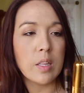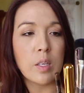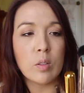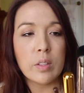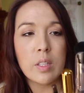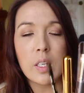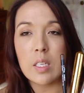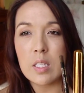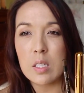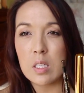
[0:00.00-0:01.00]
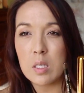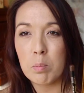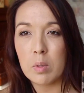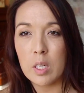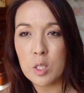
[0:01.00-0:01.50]
The only thing is this
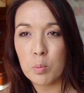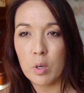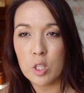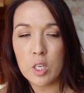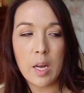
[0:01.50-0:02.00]
blush brush.